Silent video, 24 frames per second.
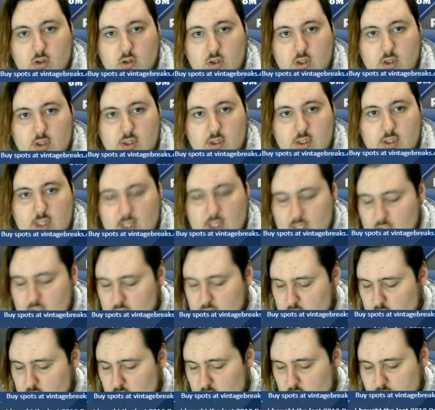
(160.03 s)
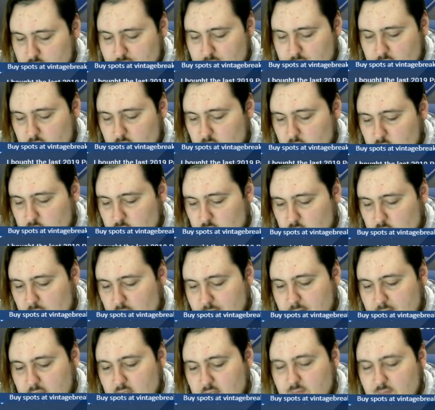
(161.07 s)
Yeah, Arturo, I
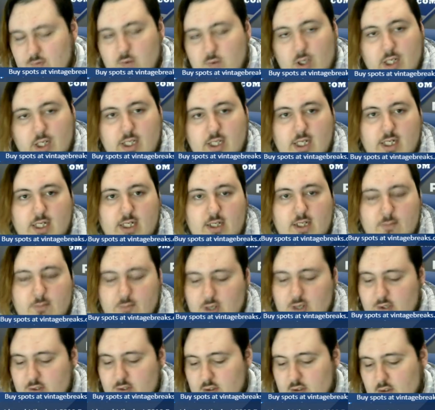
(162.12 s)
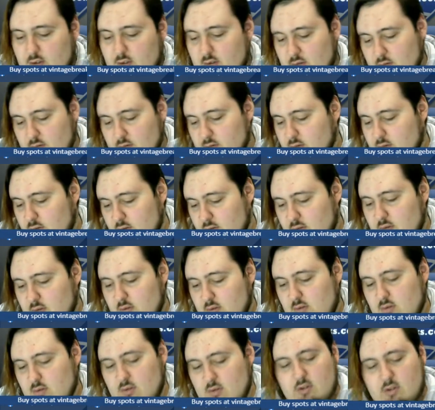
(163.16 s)
mean, if you want to get in it, brother,
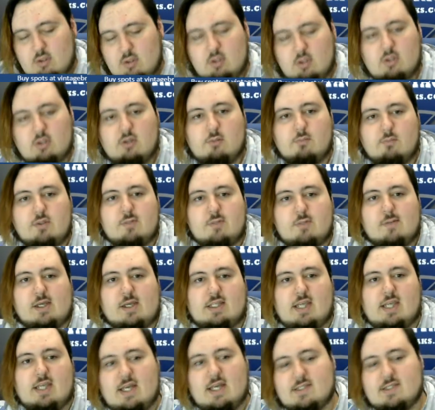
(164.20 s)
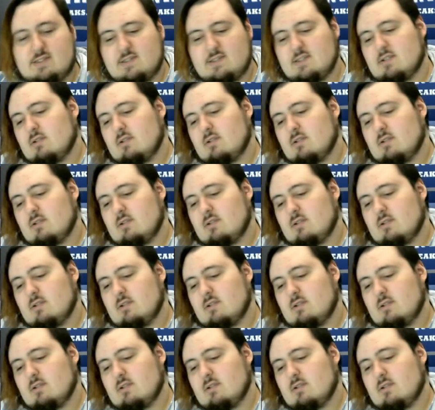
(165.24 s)
be my guest.